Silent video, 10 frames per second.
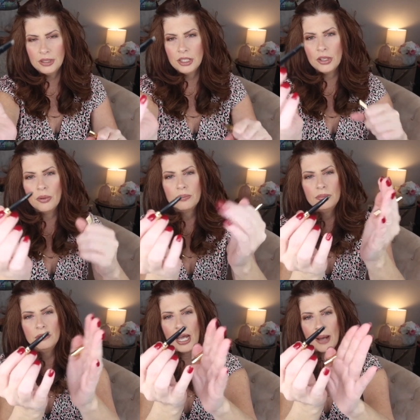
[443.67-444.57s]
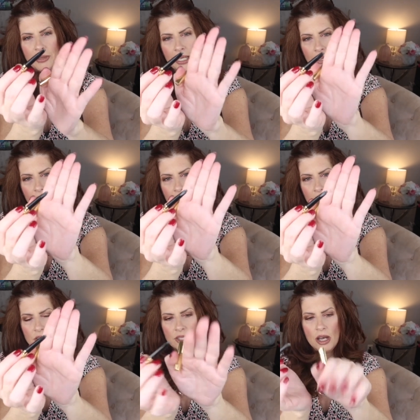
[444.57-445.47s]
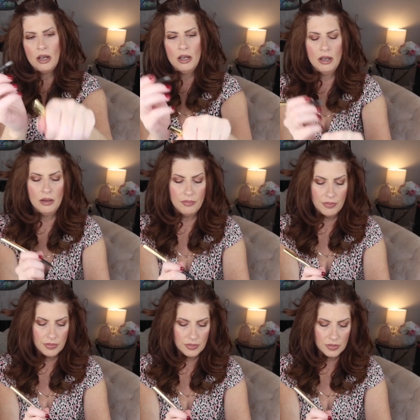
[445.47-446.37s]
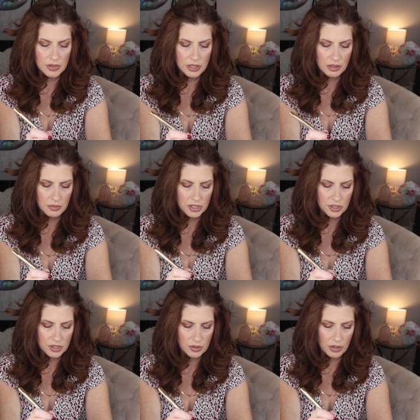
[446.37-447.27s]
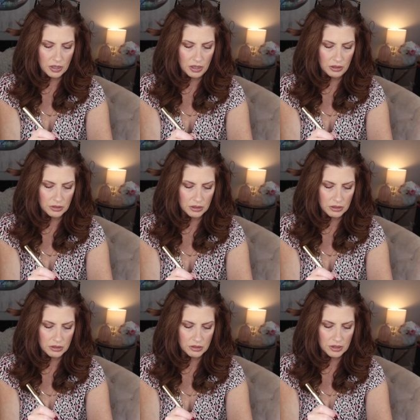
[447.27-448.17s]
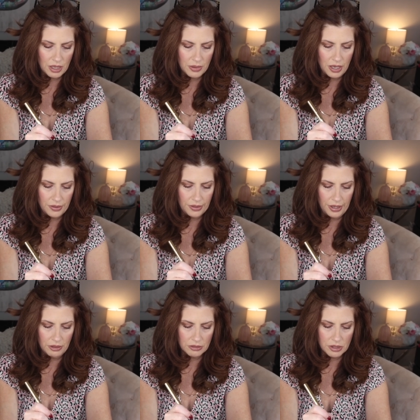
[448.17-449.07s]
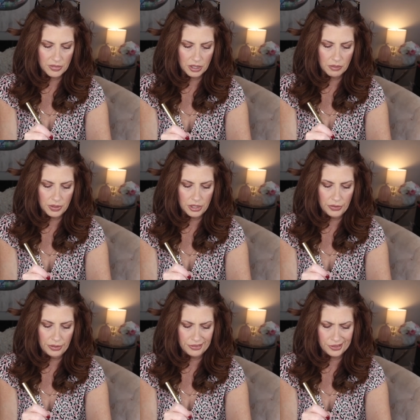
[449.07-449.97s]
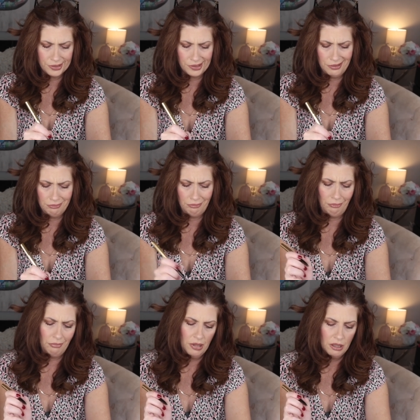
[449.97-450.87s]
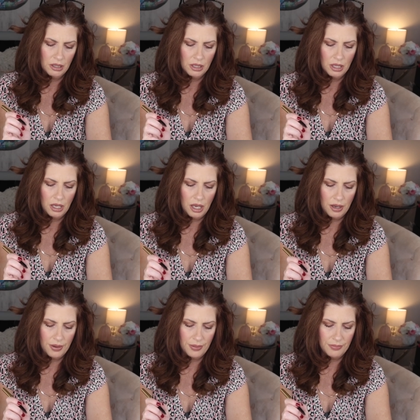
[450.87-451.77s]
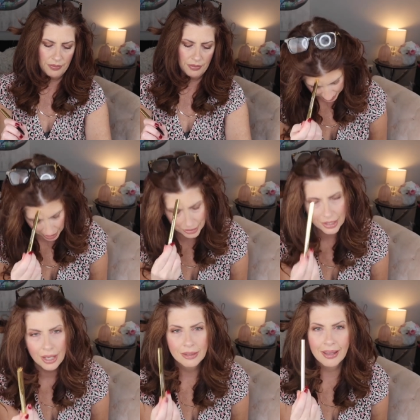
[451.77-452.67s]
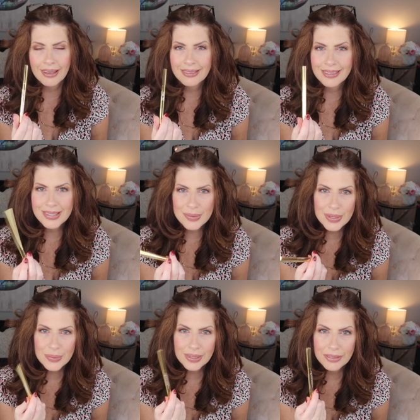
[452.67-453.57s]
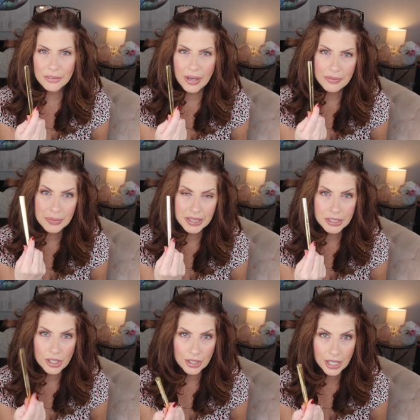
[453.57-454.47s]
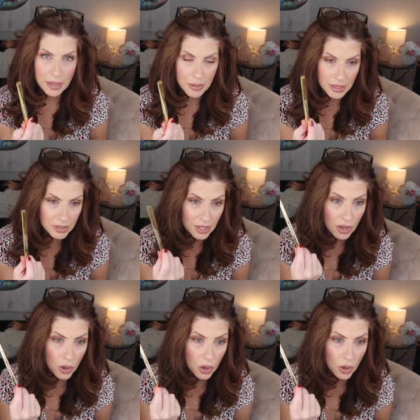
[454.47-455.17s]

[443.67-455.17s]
you know, applicator, I guess. Now let me just see what color this is. I mean, I don't know how something could be universal. Color, like this wouldn't work if you have really dark eyebrows,